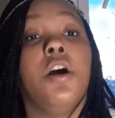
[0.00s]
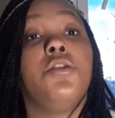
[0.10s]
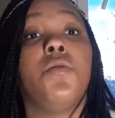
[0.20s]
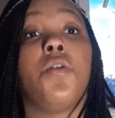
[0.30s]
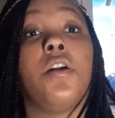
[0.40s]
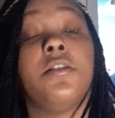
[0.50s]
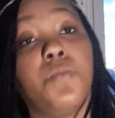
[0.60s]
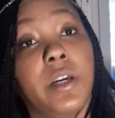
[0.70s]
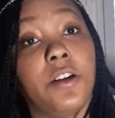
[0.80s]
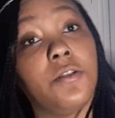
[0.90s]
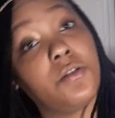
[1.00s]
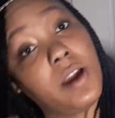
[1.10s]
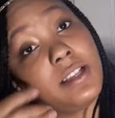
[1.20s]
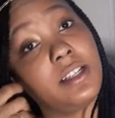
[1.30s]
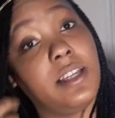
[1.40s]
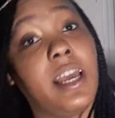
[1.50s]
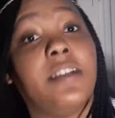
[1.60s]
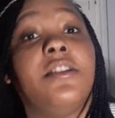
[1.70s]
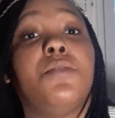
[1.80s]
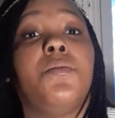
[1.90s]
doing all these weird, crazy
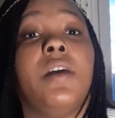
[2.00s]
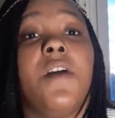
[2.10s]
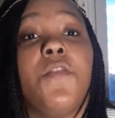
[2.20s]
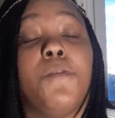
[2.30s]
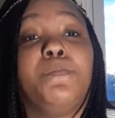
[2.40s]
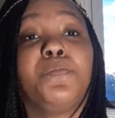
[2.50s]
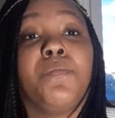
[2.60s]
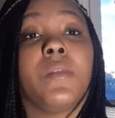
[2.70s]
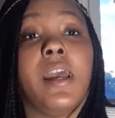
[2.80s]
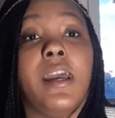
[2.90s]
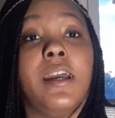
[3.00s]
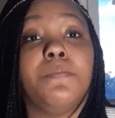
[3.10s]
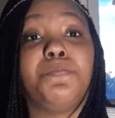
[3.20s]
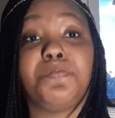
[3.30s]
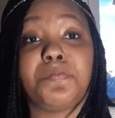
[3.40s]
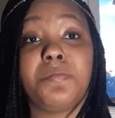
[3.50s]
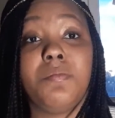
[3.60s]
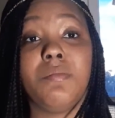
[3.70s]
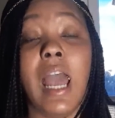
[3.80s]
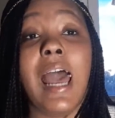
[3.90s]
dances, whatever. And
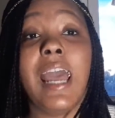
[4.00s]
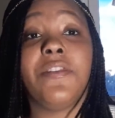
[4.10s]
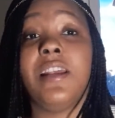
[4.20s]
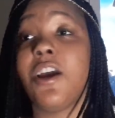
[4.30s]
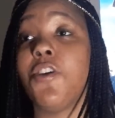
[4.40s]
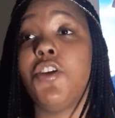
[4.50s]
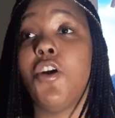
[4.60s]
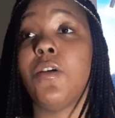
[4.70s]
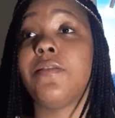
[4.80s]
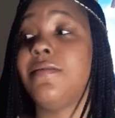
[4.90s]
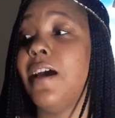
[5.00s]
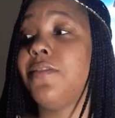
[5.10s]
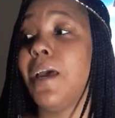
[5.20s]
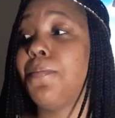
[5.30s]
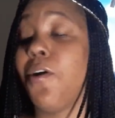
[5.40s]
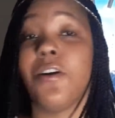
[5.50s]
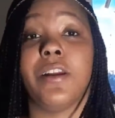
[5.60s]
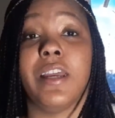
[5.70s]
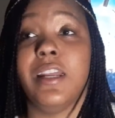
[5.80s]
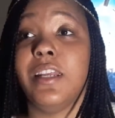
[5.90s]
I had to let her know it's not that
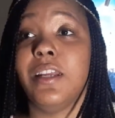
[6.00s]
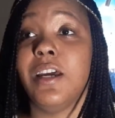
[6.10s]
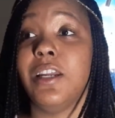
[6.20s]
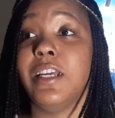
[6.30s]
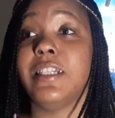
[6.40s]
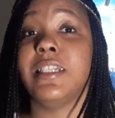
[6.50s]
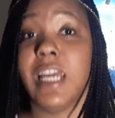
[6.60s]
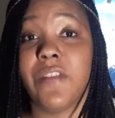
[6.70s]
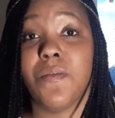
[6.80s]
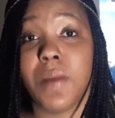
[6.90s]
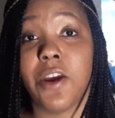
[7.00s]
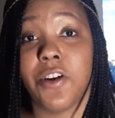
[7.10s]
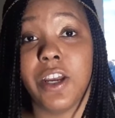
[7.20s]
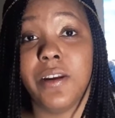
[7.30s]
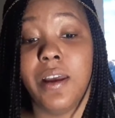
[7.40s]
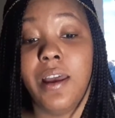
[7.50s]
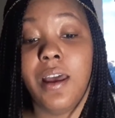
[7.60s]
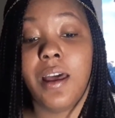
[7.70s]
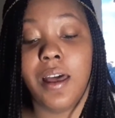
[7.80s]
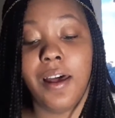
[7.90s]
part Indian, honey. It's Native American,
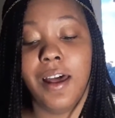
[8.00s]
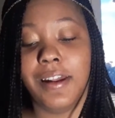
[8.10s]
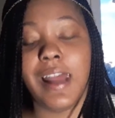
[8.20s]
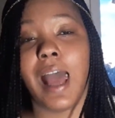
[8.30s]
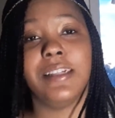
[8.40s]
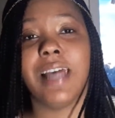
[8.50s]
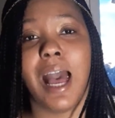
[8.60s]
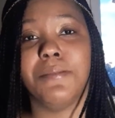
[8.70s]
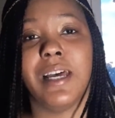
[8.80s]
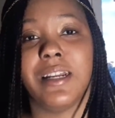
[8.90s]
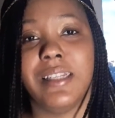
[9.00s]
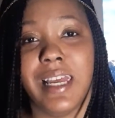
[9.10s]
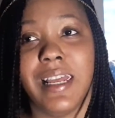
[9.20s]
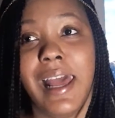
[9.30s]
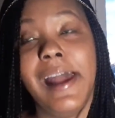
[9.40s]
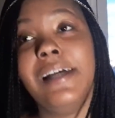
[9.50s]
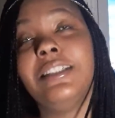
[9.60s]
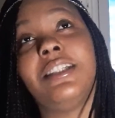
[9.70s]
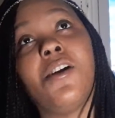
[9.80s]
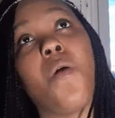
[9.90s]
9 times out of 10.
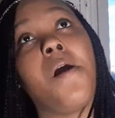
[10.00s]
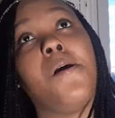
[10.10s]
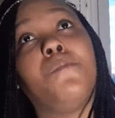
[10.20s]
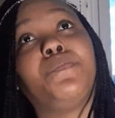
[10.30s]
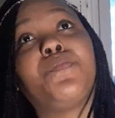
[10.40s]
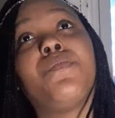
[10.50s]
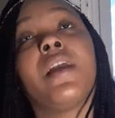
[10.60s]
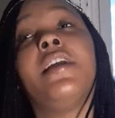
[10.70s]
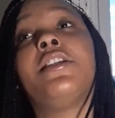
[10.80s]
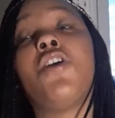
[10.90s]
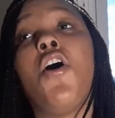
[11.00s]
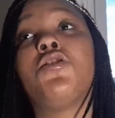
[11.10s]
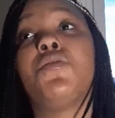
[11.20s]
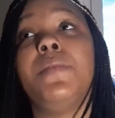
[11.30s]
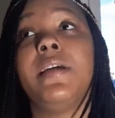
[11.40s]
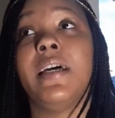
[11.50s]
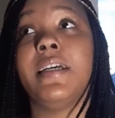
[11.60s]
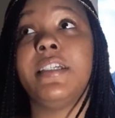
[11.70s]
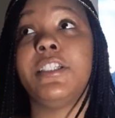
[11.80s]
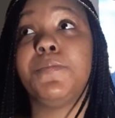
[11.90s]
So, and it's also
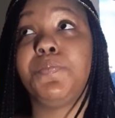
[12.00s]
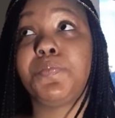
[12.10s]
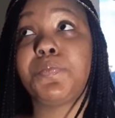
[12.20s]
because